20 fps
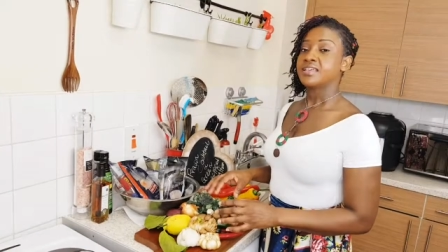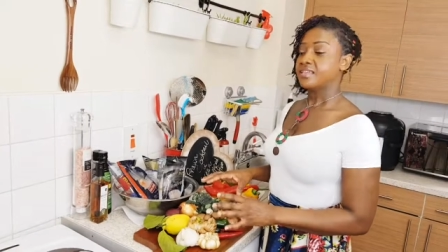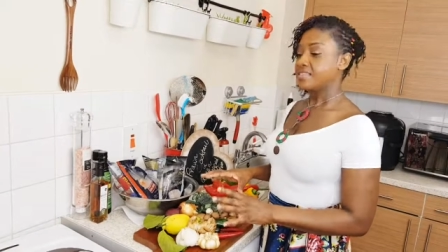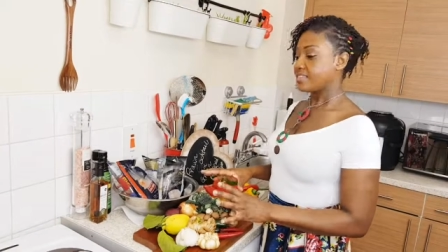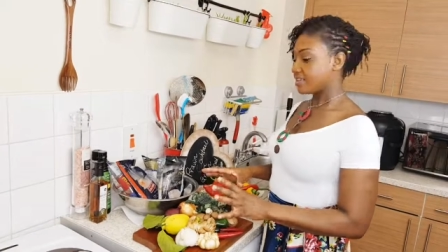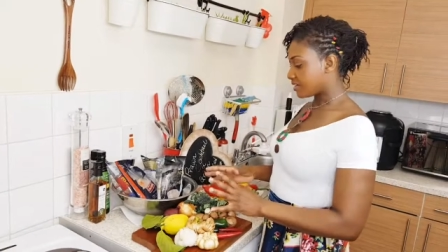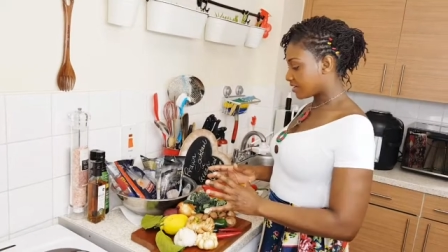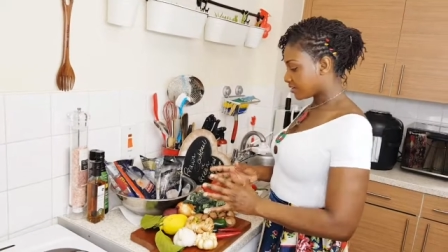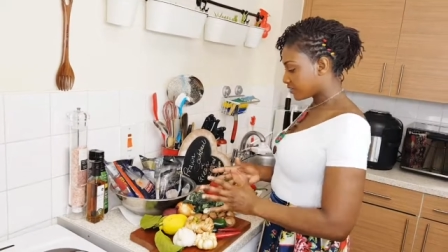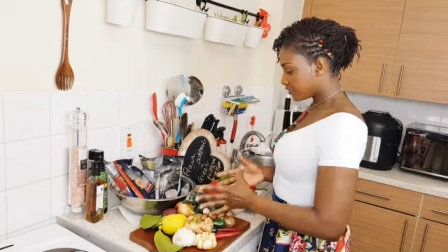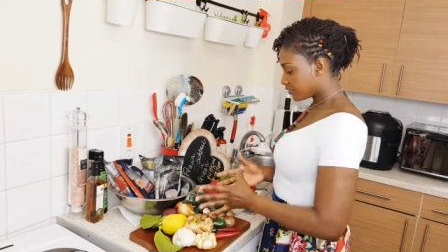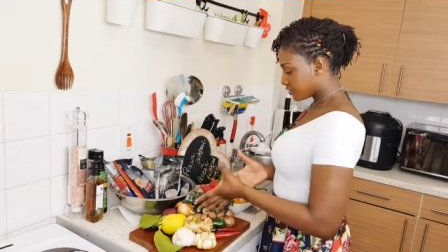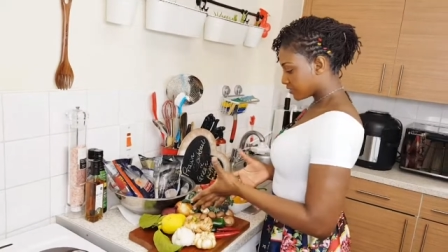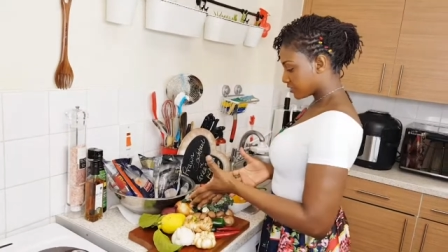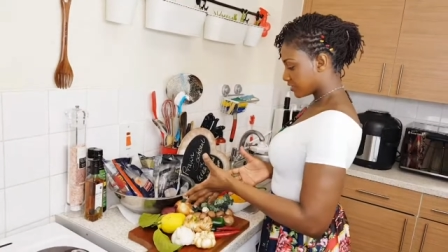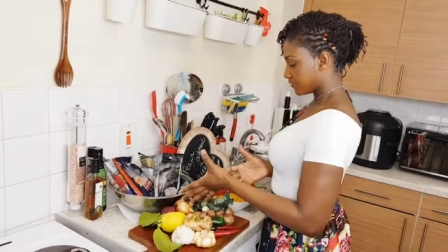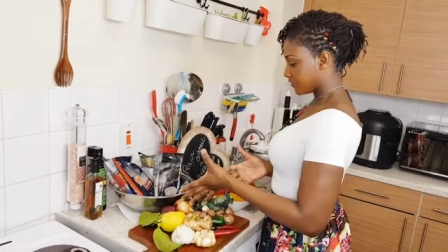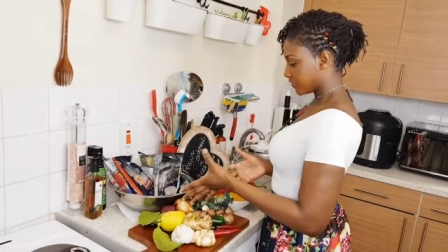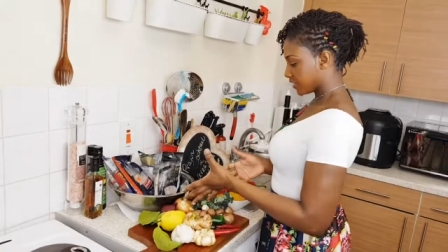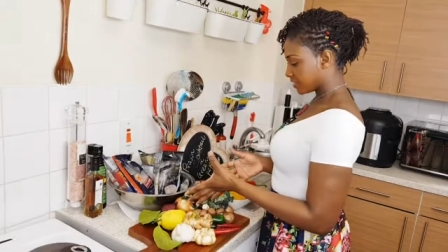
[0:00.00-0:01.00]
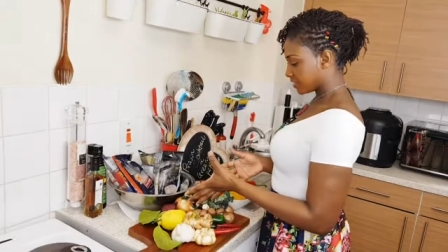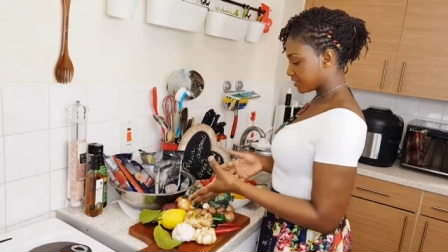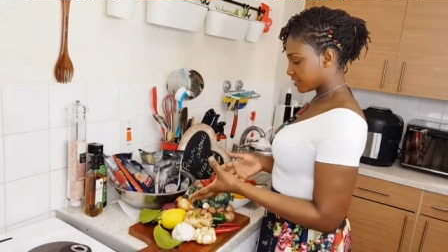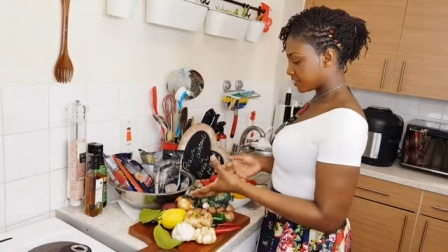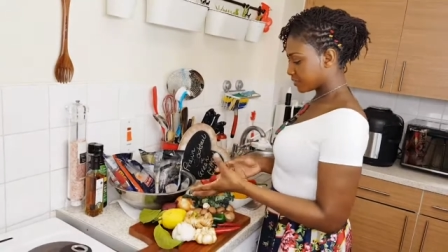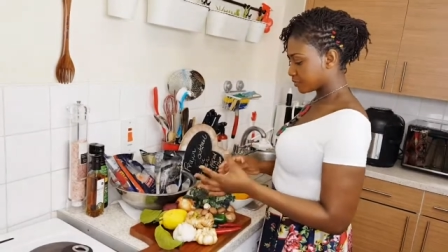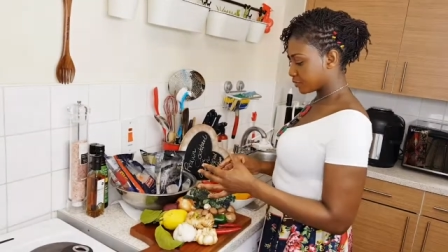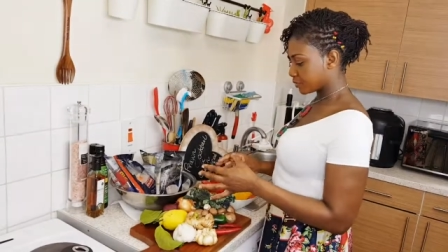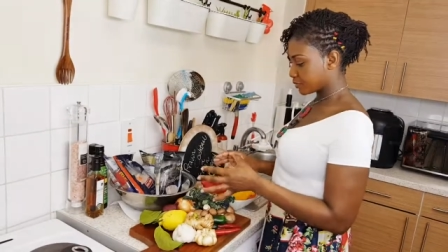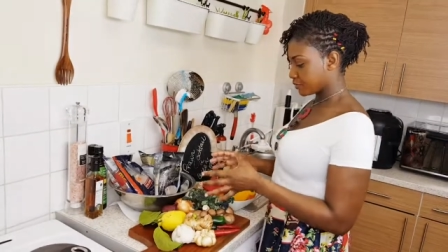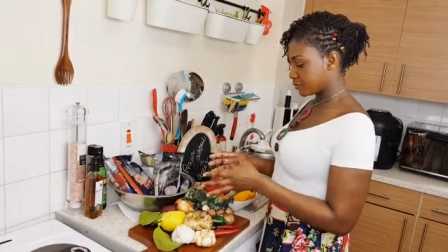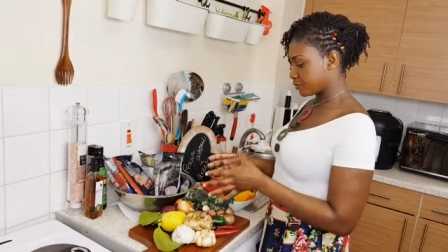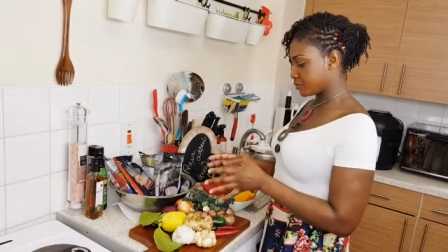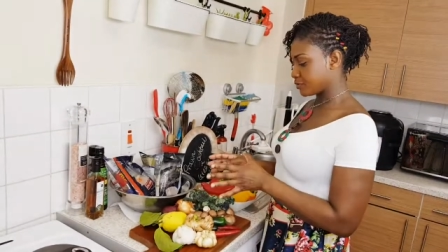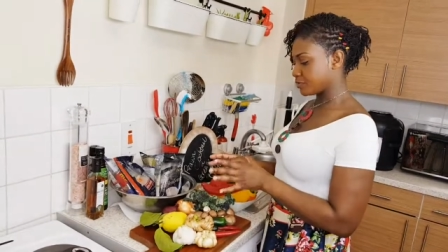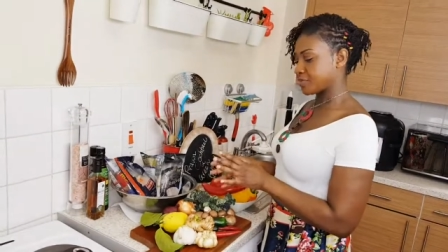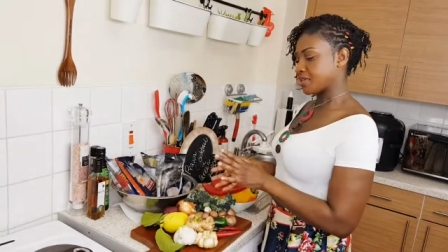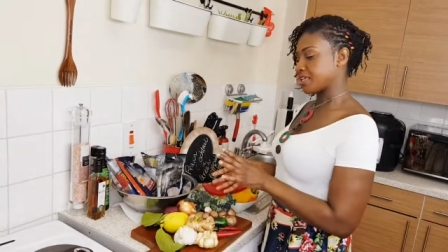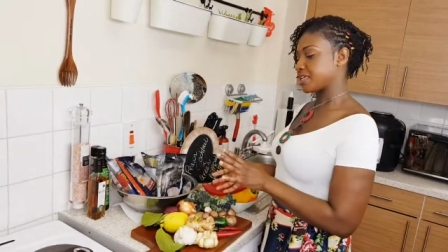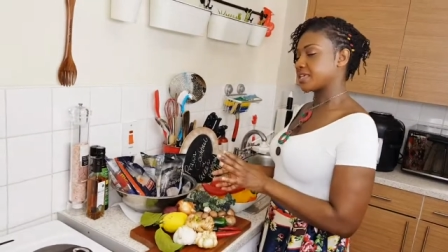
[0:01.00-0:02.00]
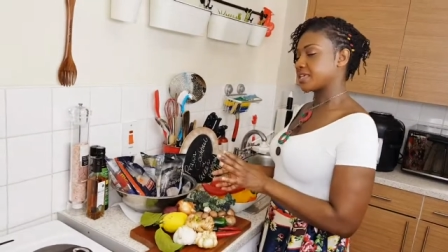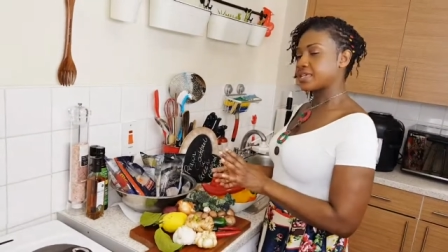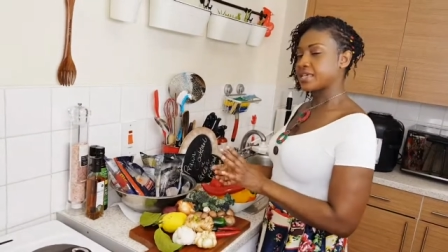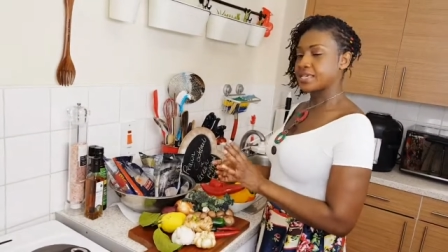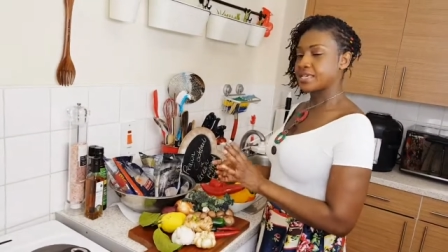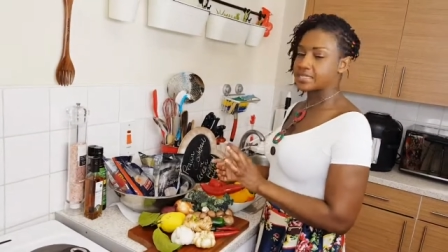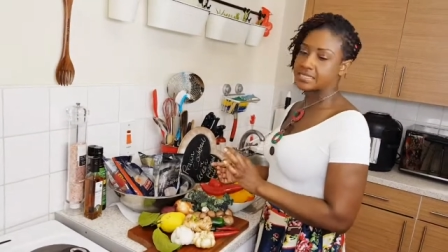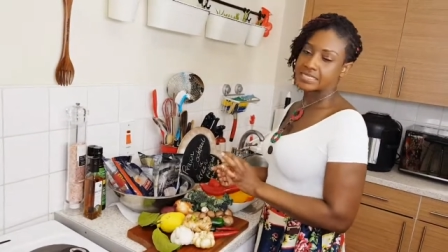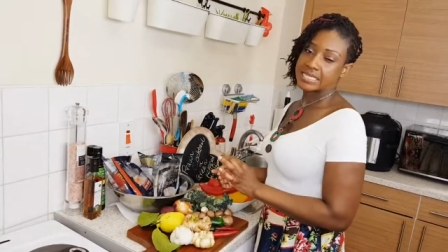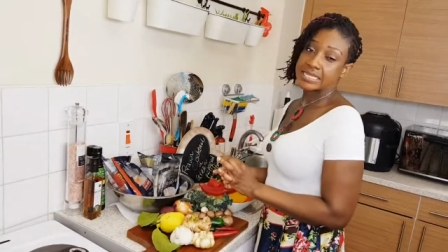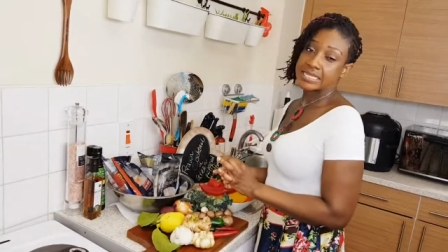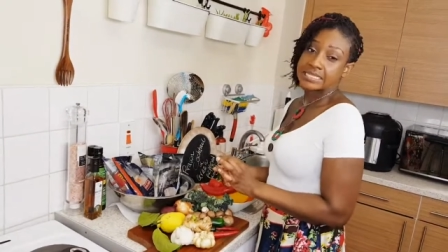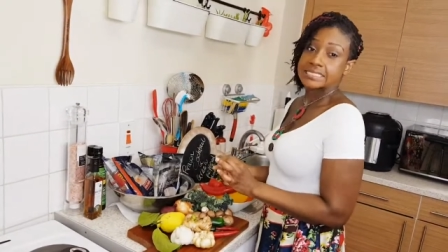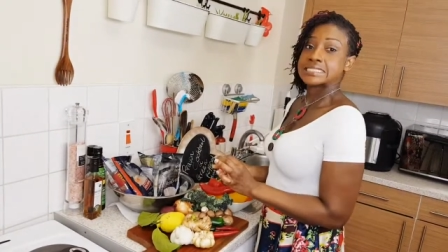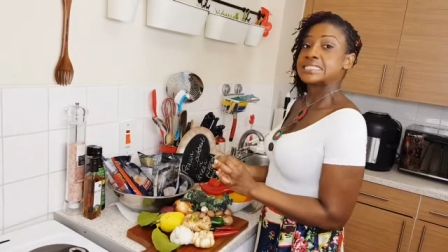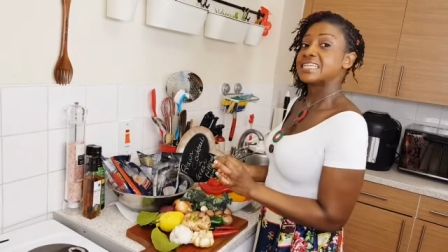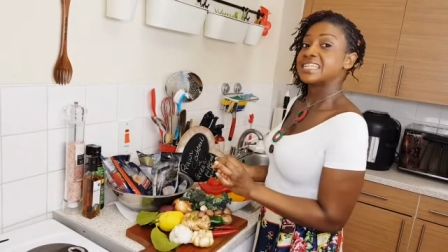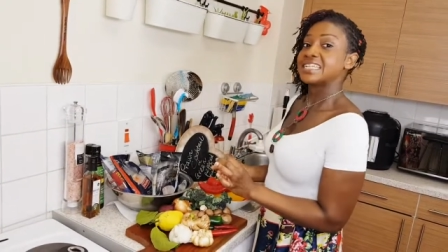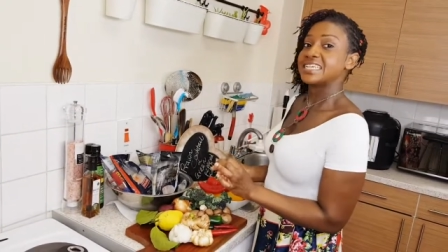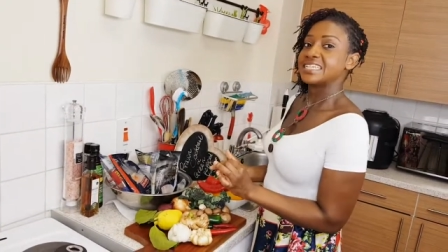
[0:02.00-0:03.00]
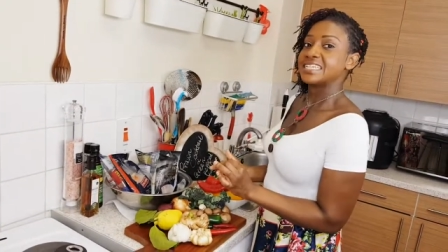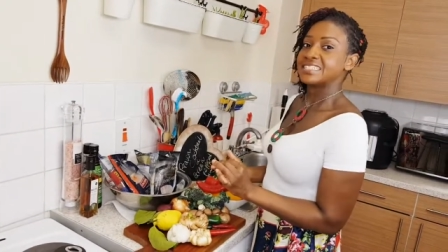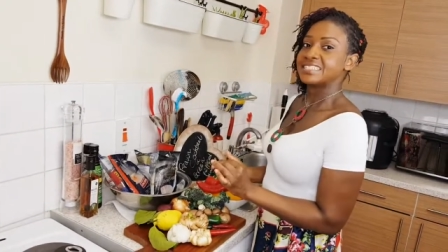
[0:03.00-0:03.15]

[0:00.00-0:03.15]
Then I'll use the vegetables to make a side salad.